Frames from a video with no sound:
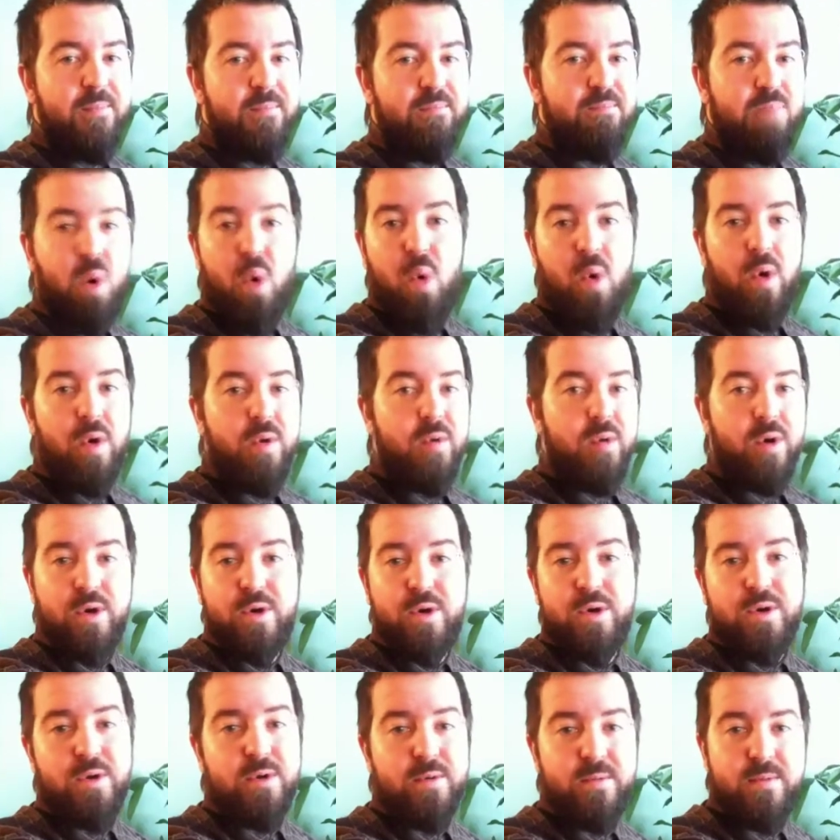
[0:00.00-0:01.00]

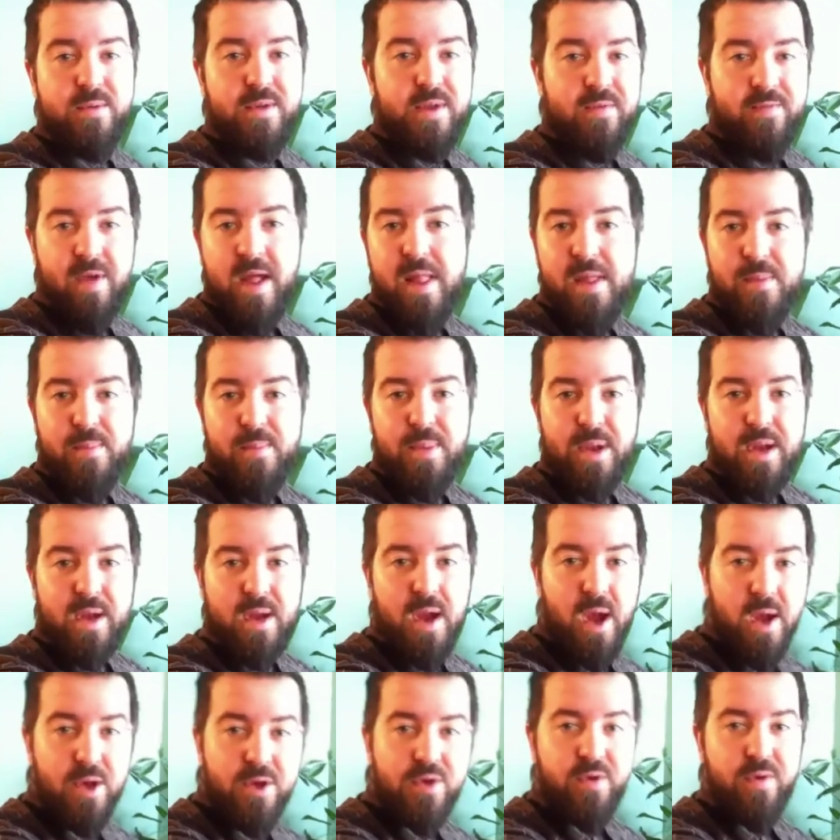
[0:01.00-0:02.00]
poorer developing
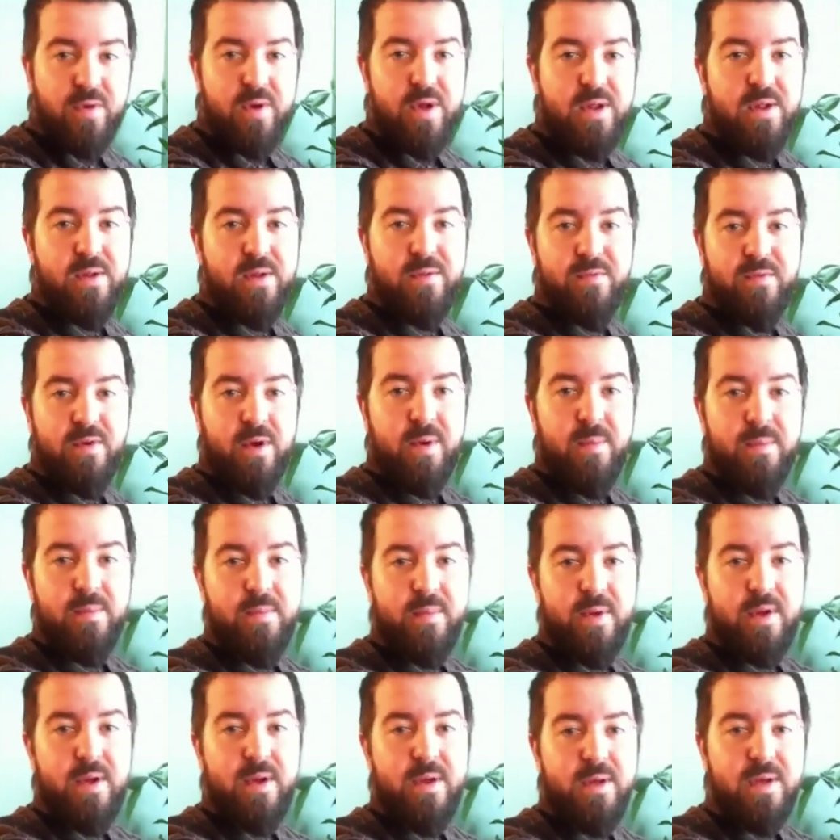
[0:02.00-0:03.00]
countries
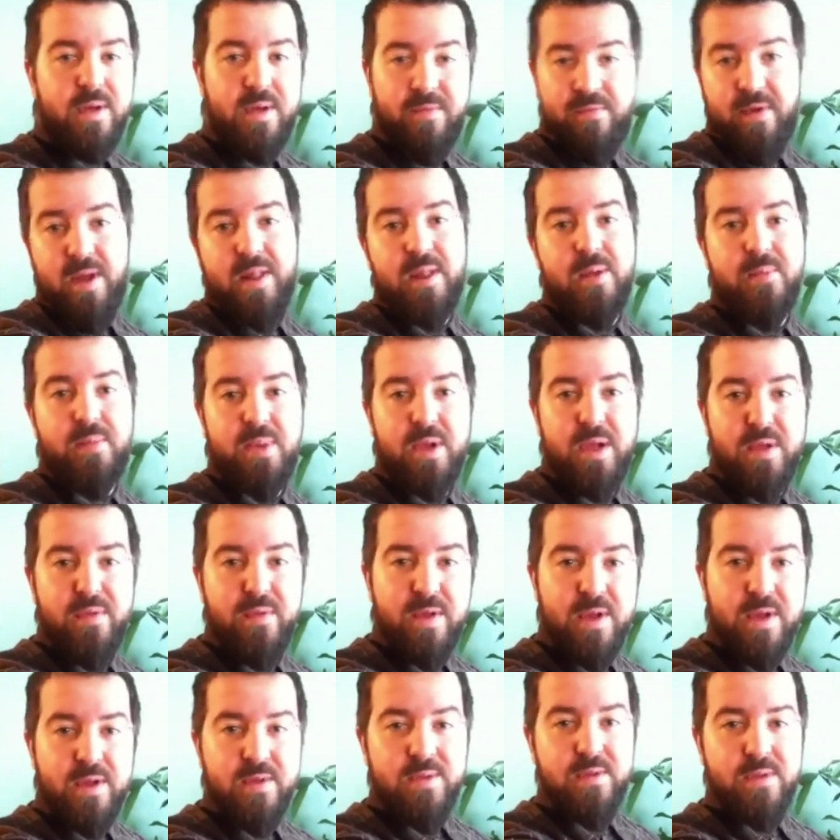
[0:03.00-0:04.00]
from developing
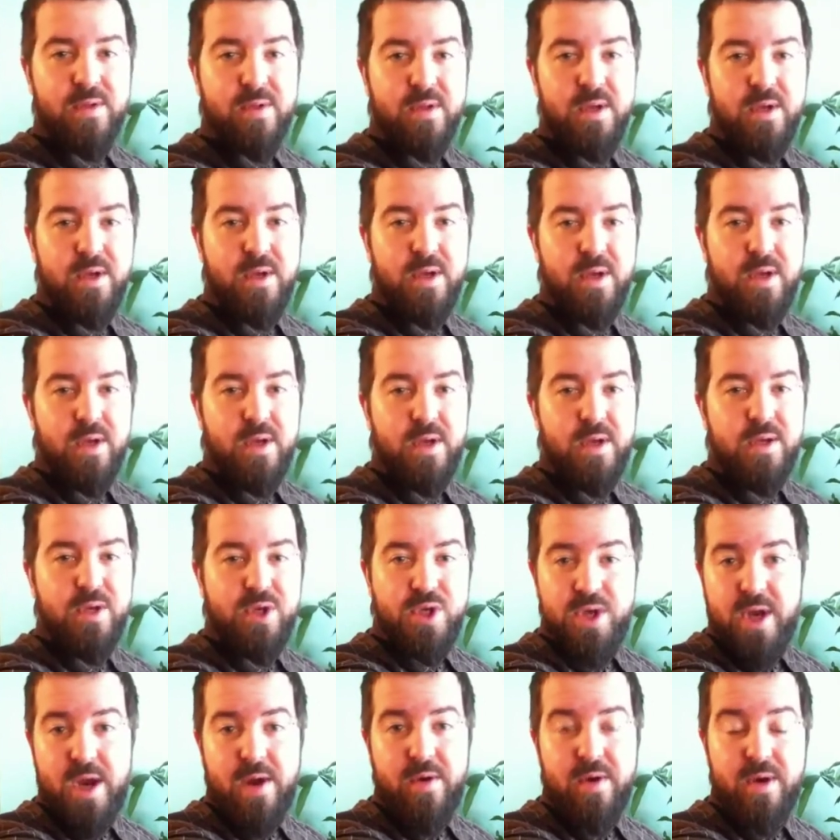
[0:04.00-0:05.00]
these
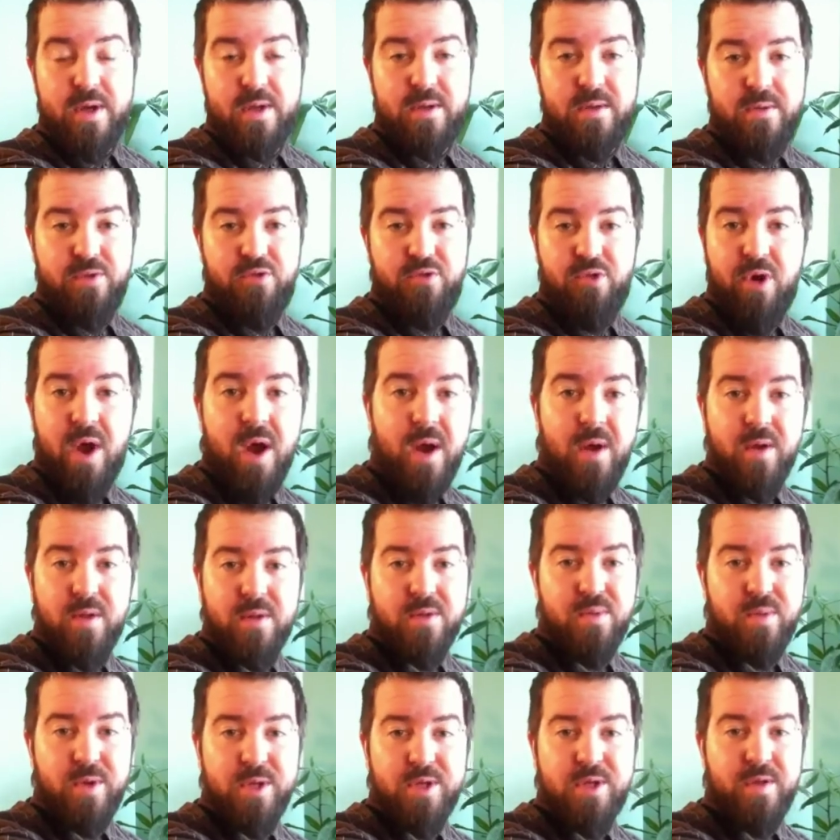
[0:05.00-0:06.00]
generic
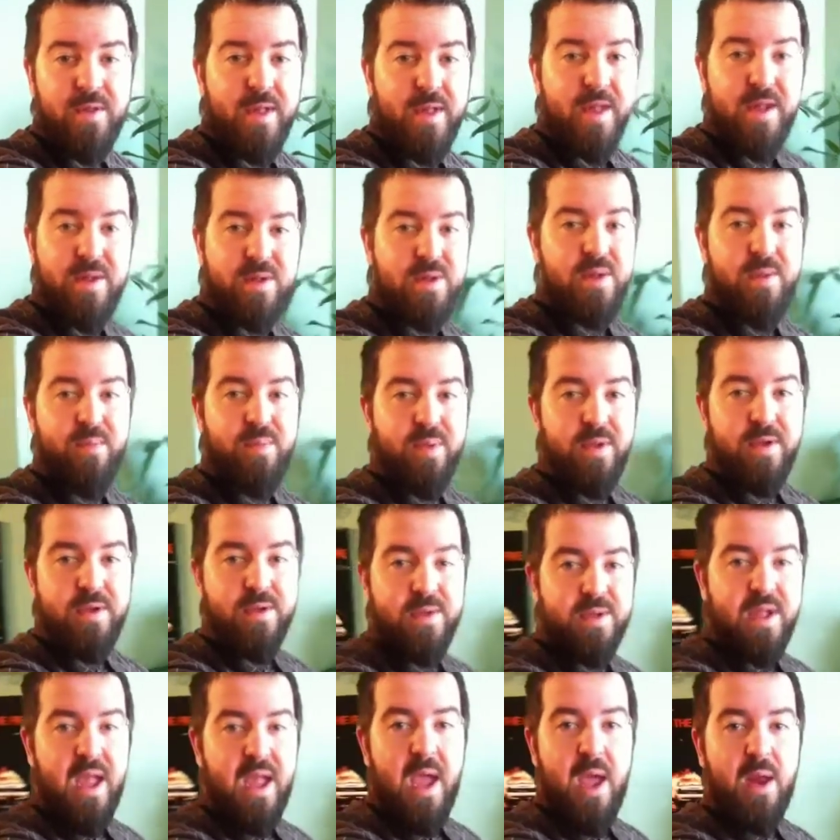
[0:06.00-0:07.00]
drugs, which they simply
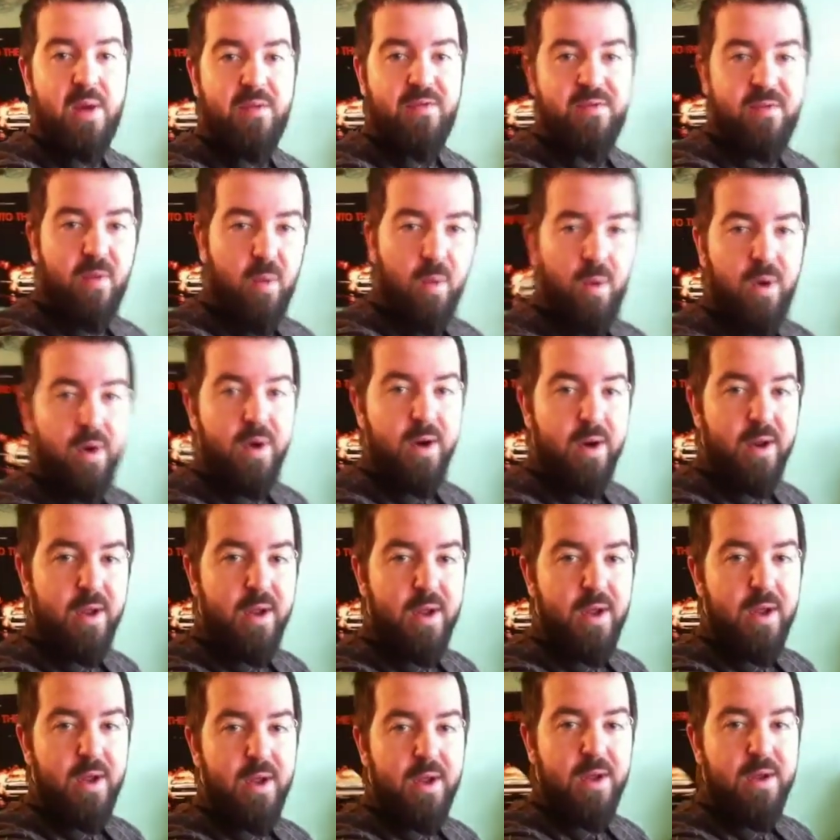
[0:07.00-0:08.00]
just can't afford
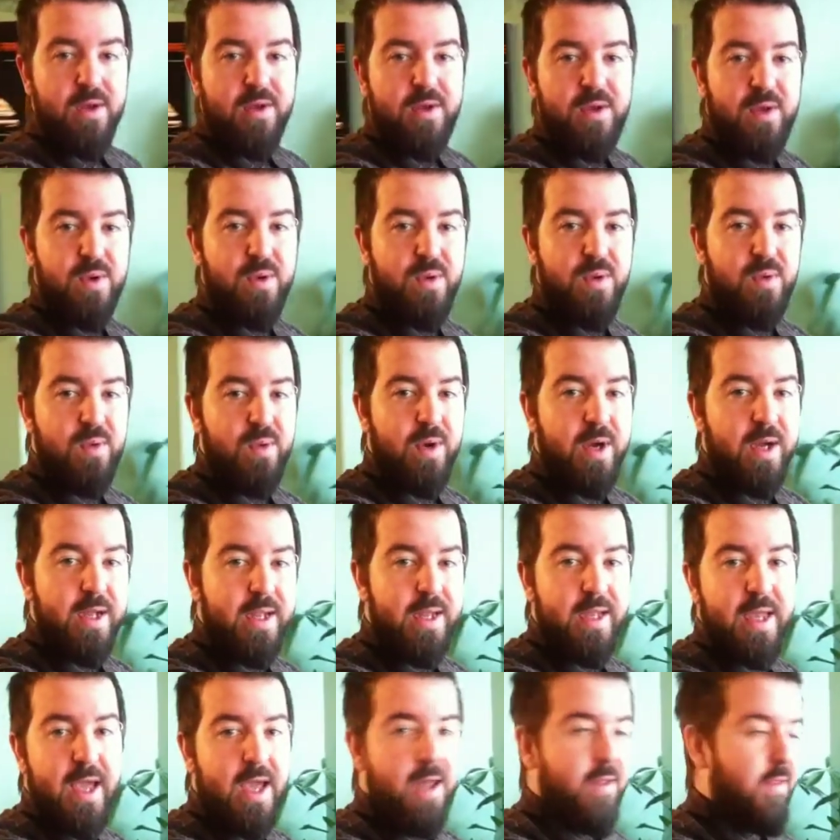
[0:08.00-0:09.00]

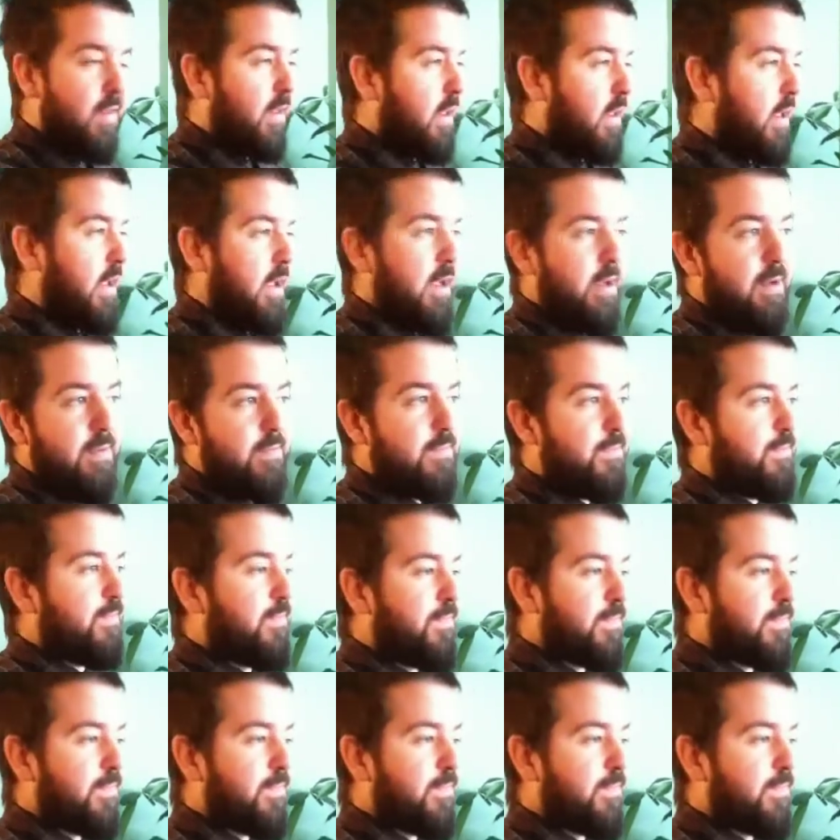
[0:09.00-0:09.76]
to get the